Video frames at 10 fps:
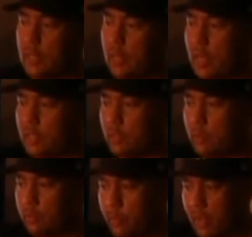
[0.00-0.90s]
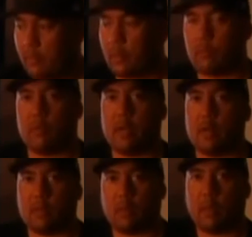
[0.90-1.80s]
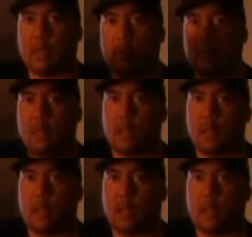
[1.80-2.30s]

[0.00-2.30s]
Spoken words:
It actually will pivot right on the wing.